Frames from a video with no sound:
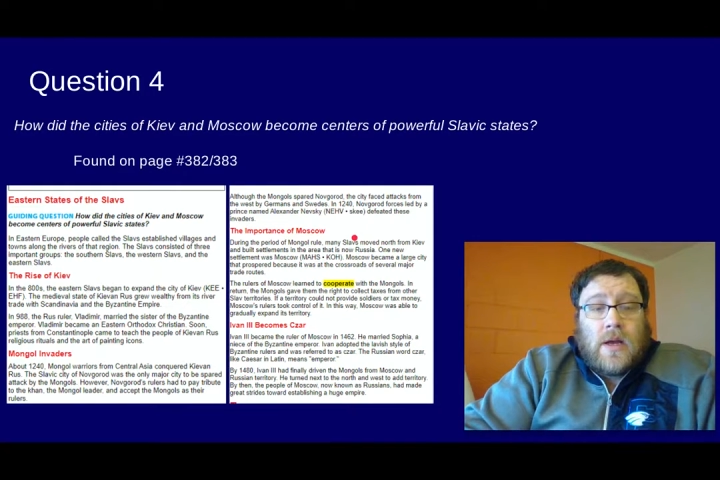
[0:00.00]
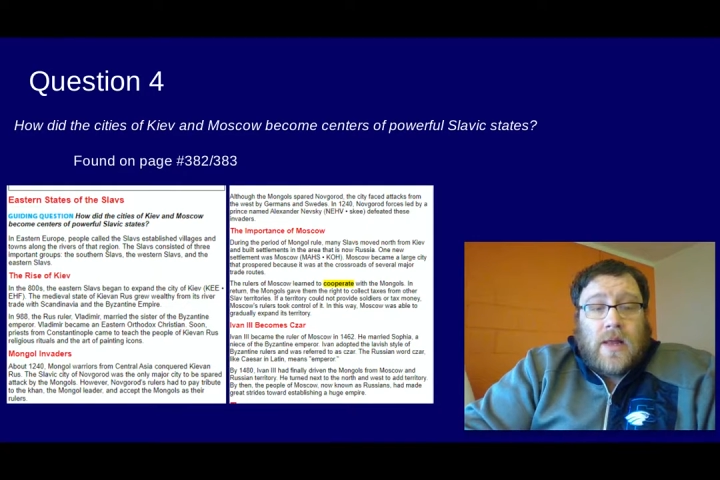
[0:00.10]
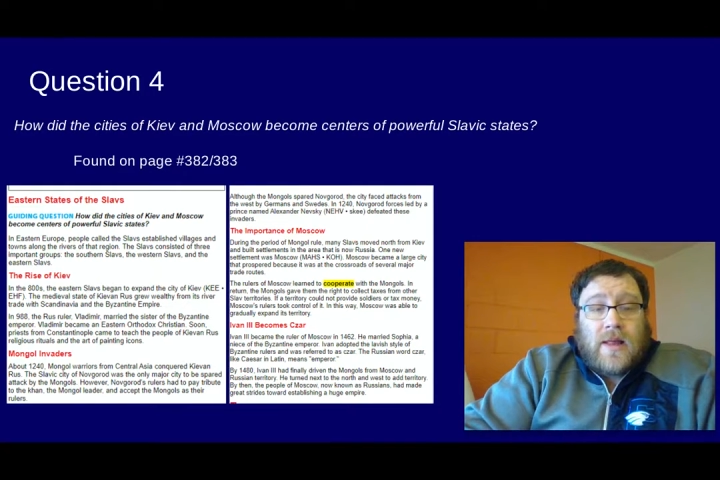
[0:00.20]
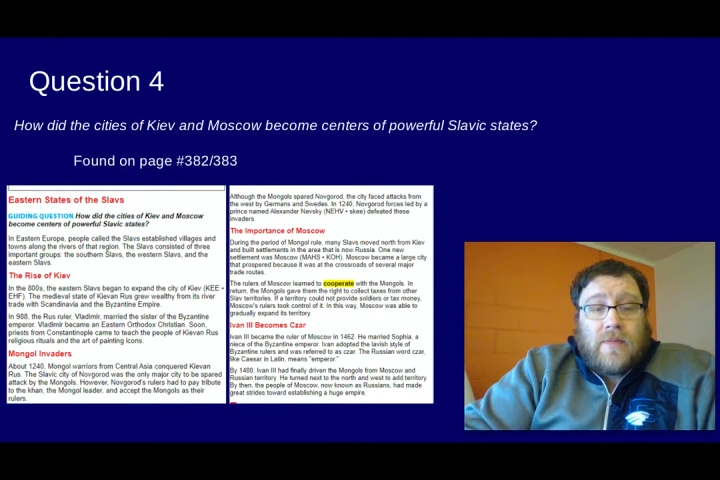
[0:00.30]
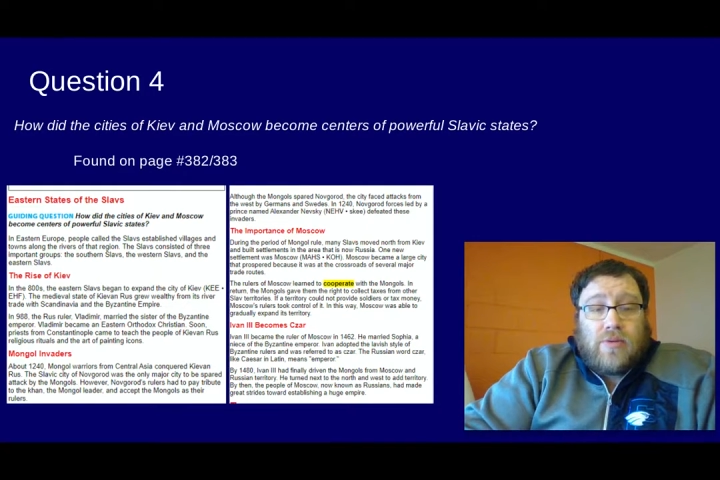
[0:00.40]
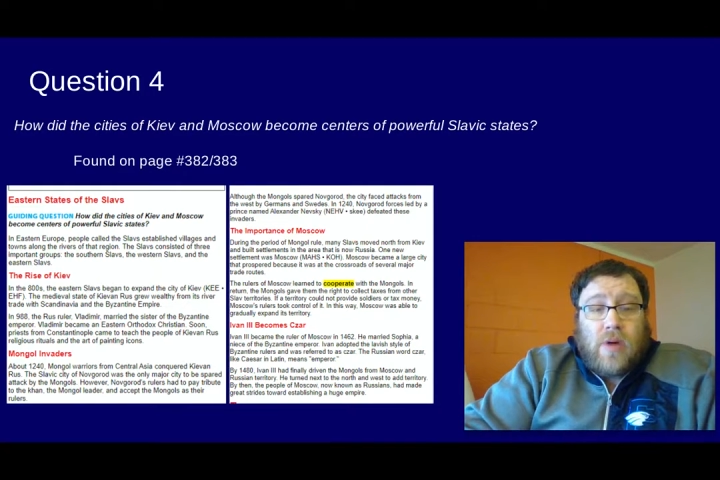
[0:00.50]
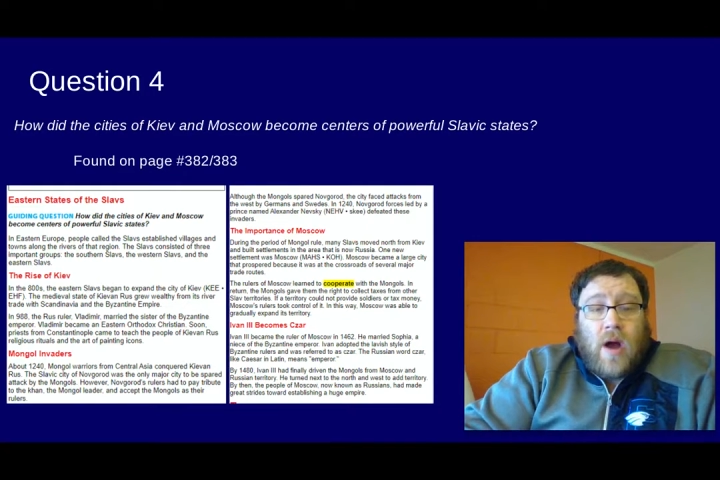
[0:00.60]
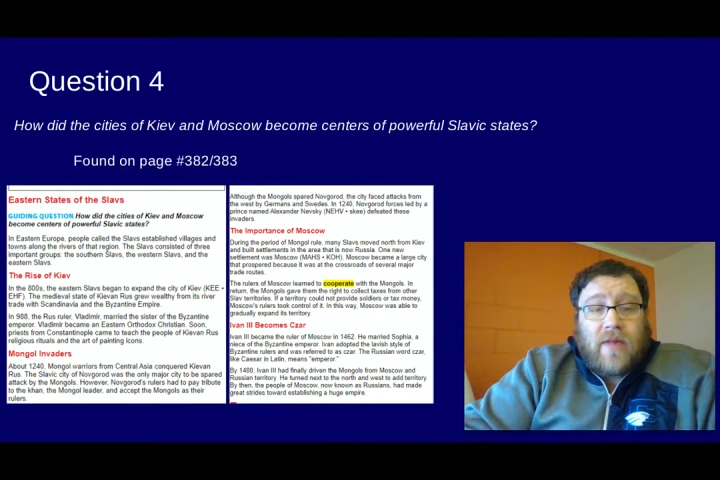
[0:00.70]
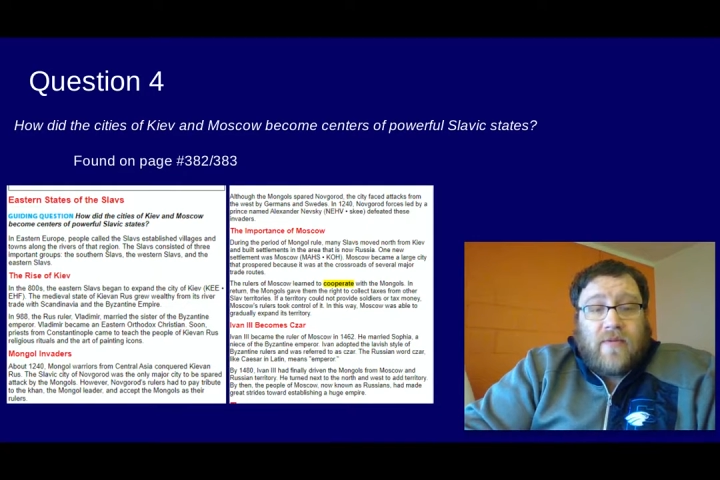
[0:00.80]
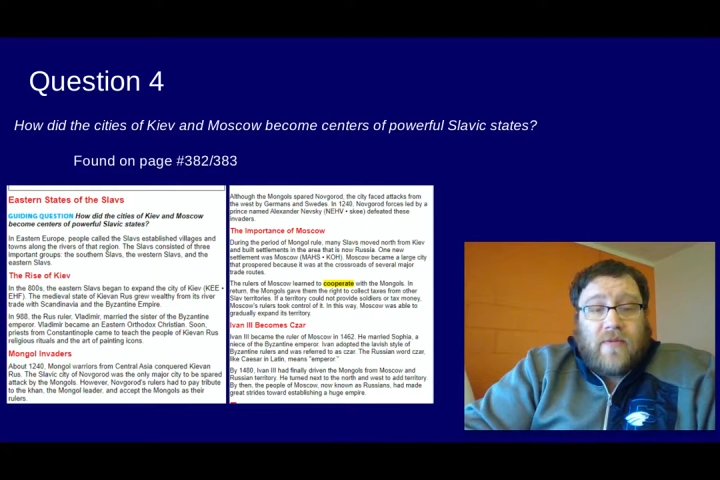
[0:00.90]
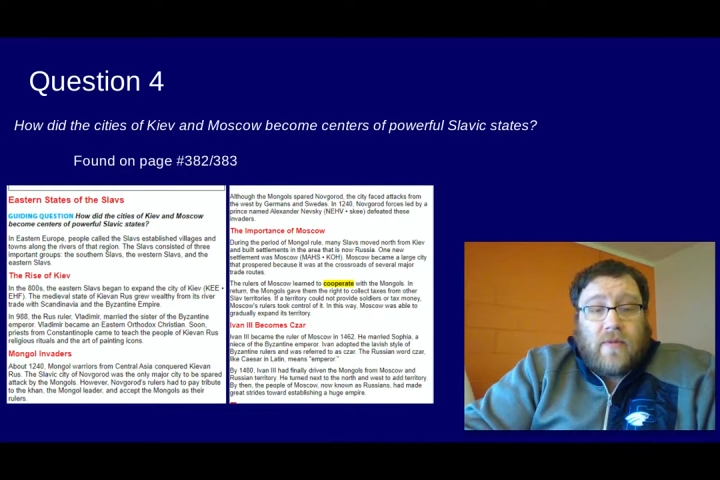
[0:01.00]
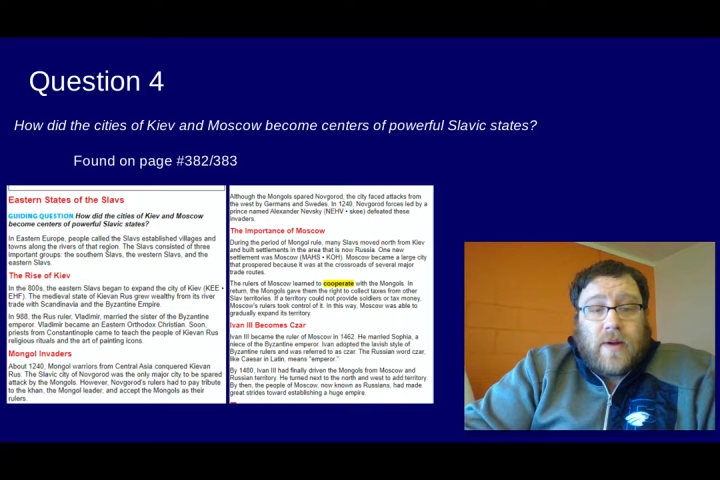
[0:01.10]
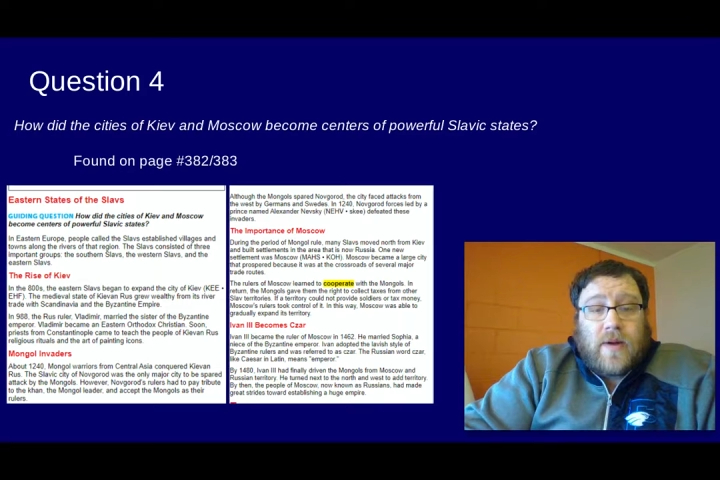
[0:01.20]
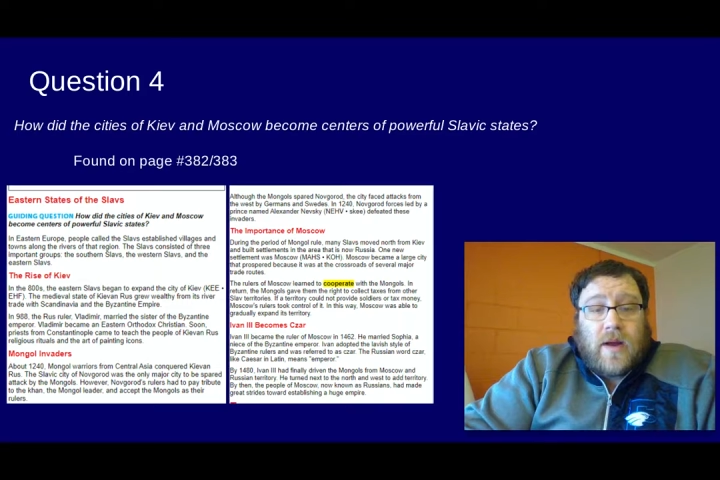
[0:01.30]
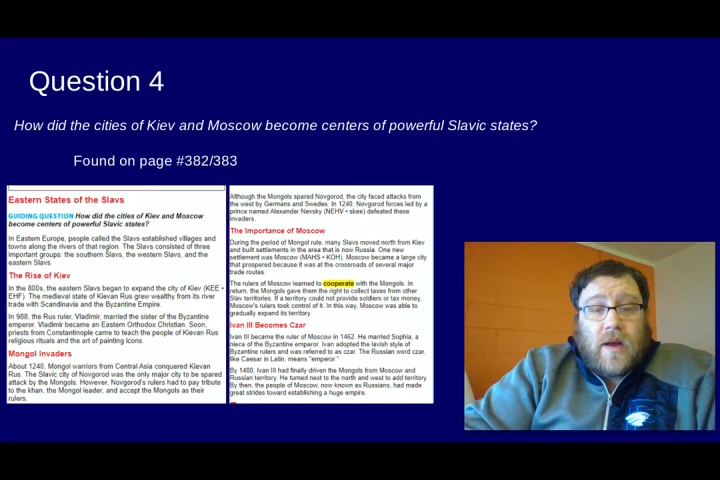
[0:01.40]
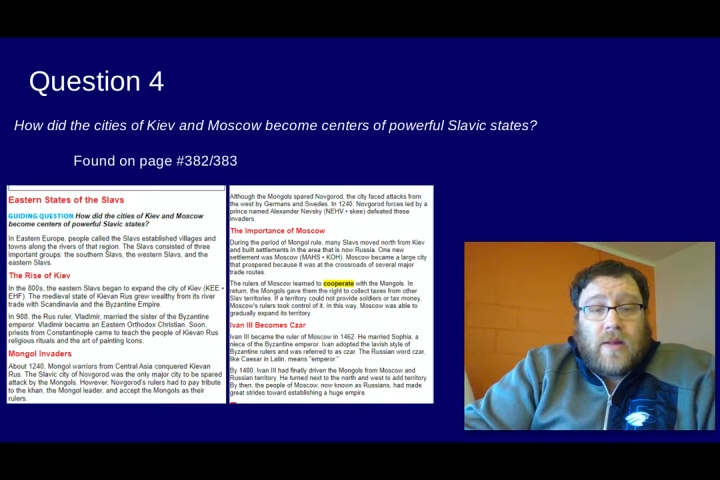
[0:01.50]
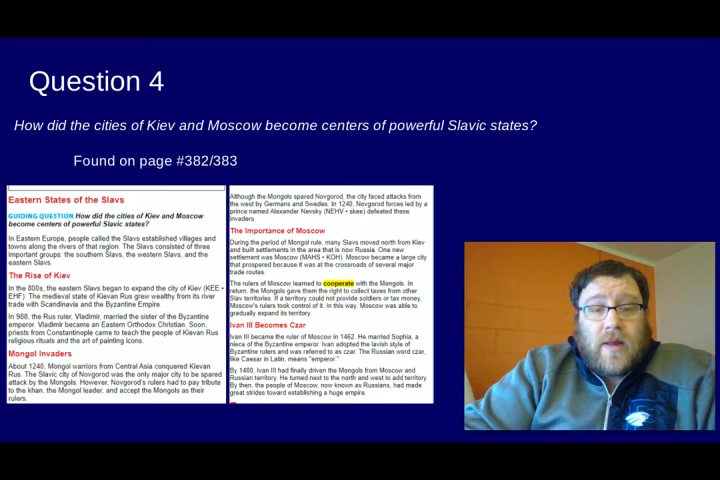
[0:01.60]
that prospered because